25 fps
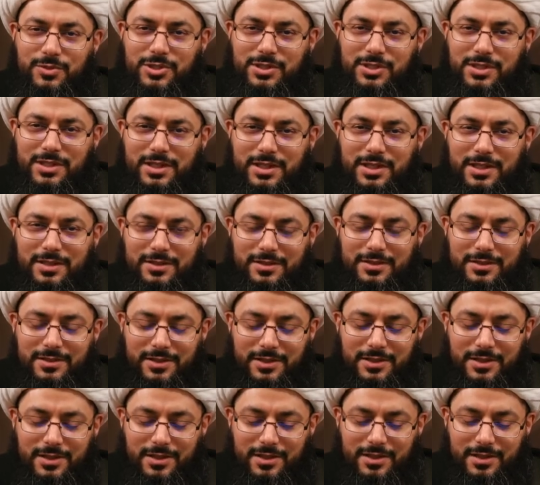it,
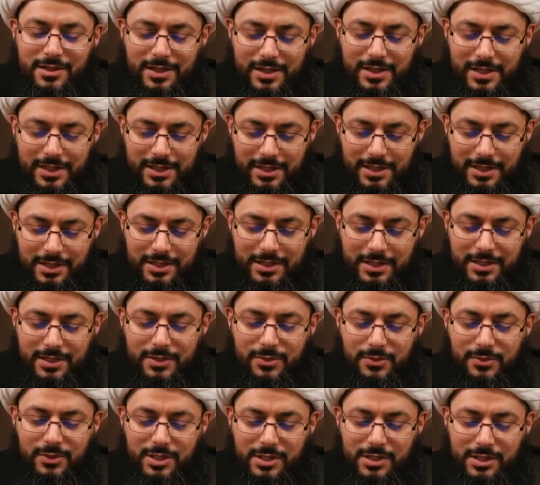the, the meaning
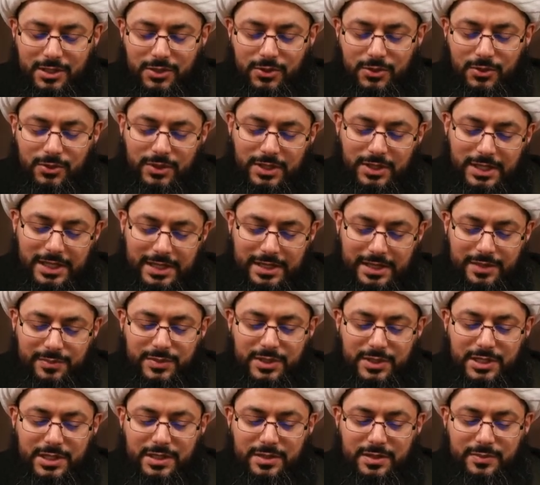is very clear for
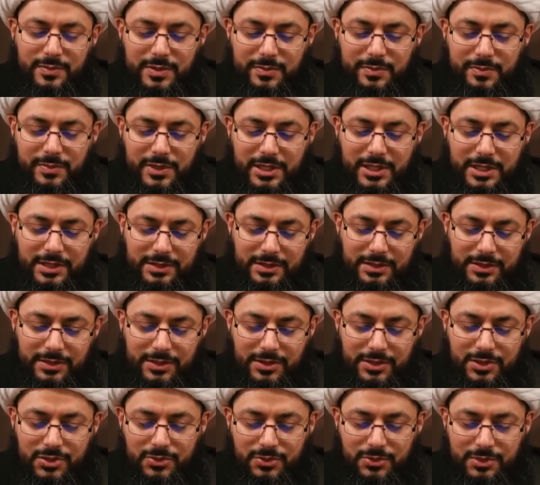everyone
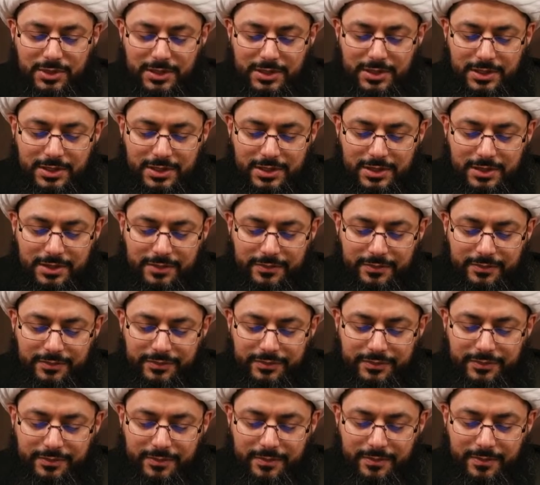for everyone to
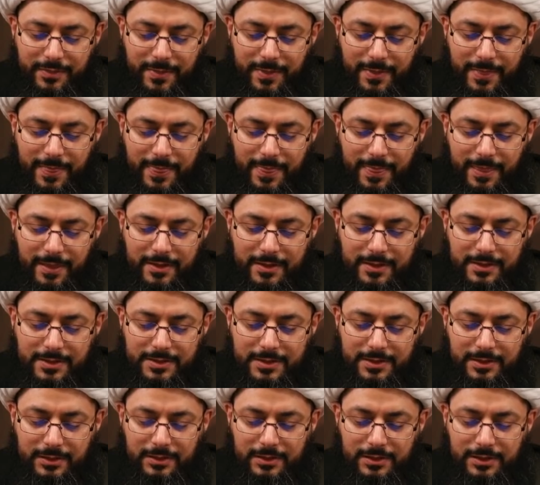understand
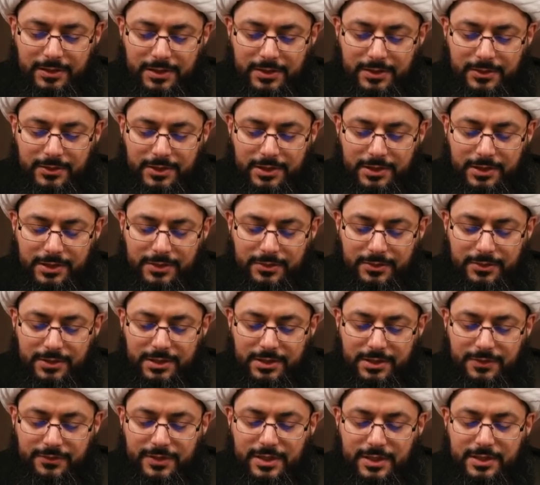I am
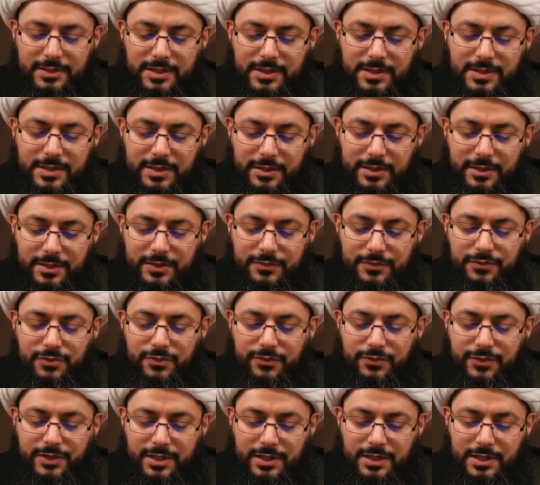the wali of the
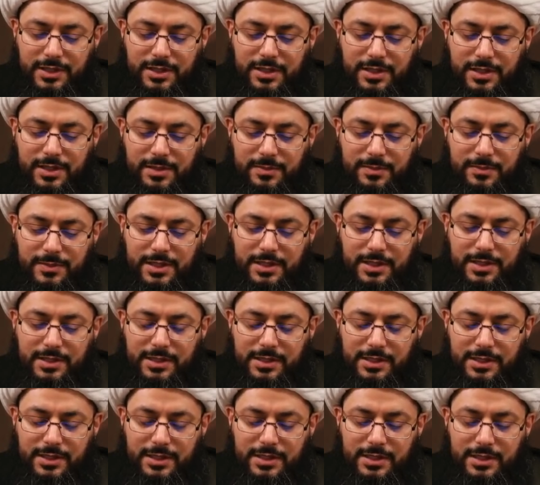Prophet peace be
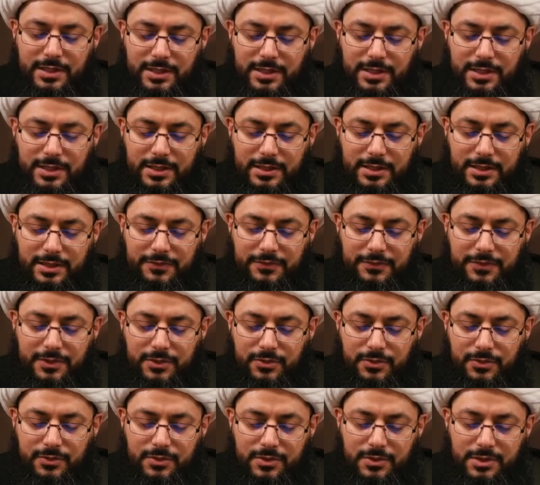upon him after
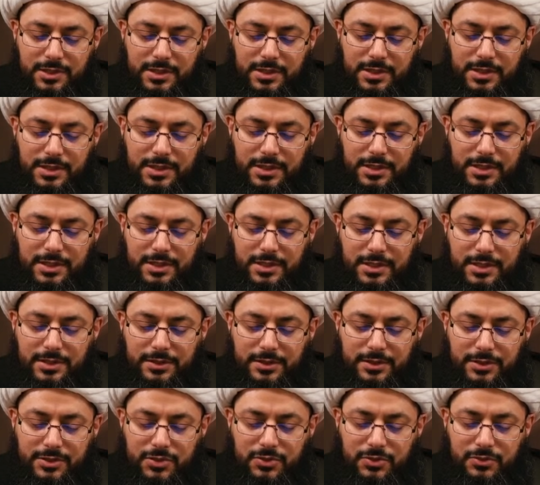and I
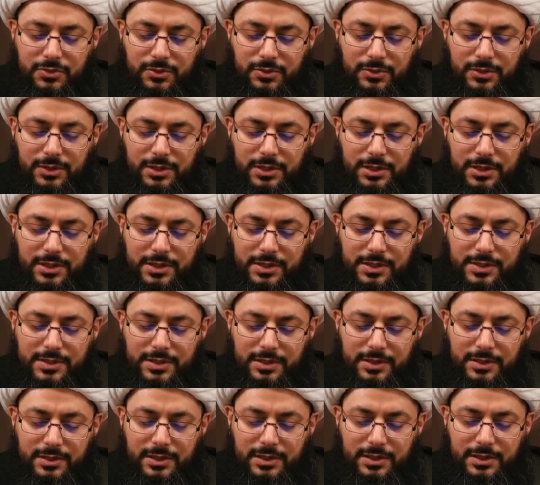will do as I see
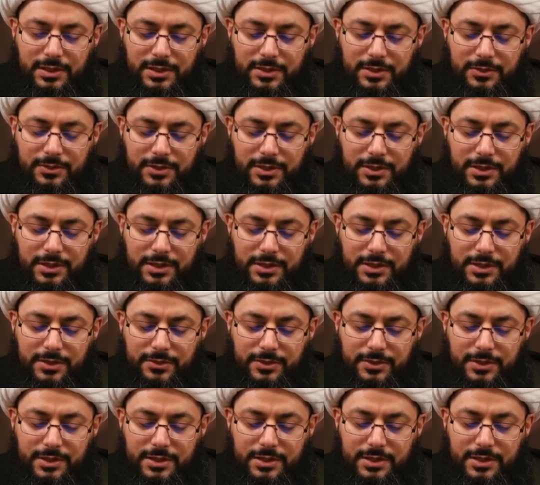fit with the
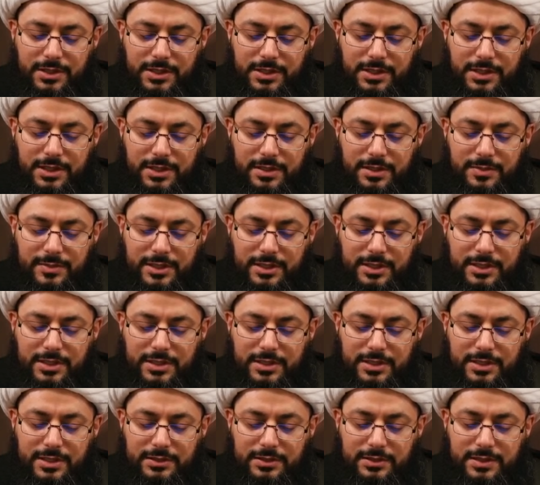money, the wealth he
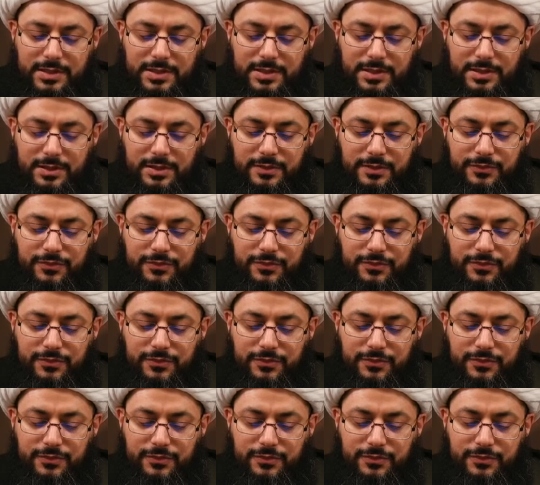is left,